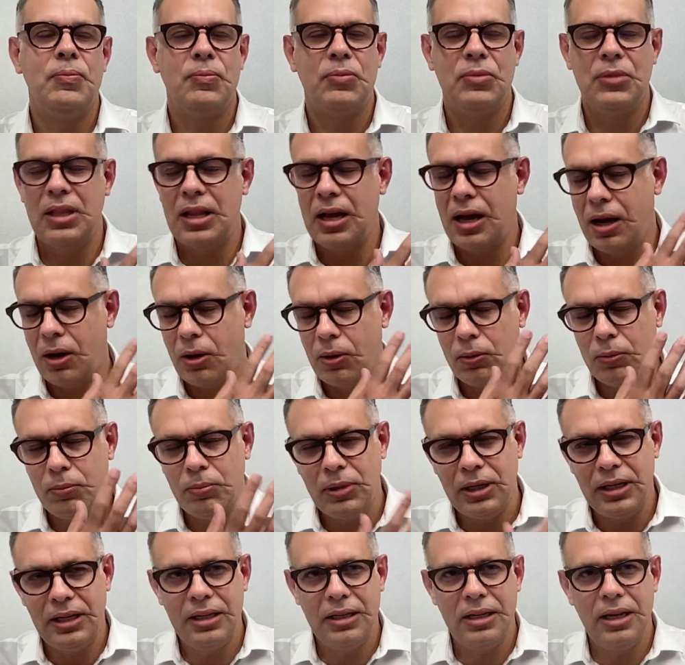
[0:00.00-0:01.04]
now
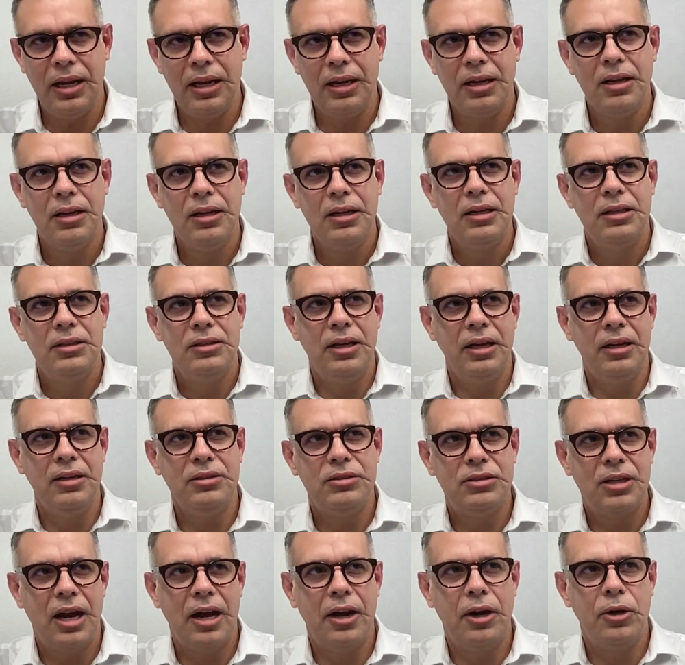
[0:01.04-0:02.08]
leading the
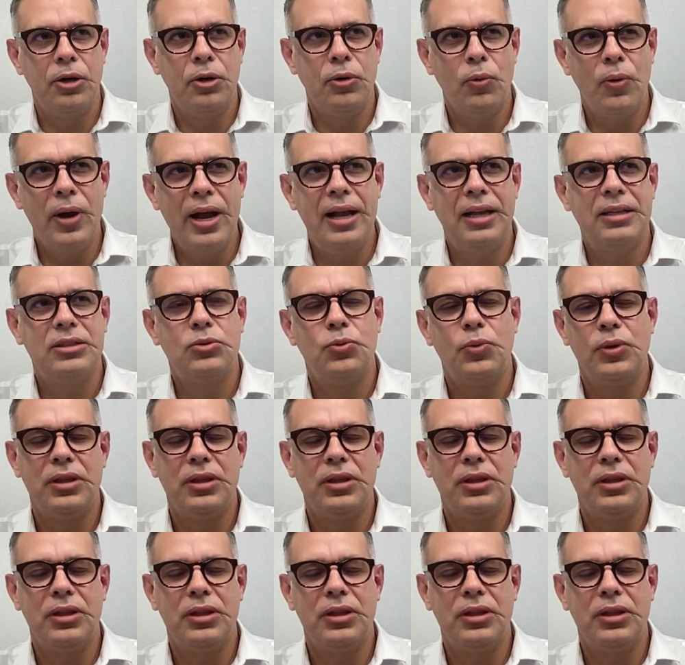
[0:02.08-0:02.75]
entire US,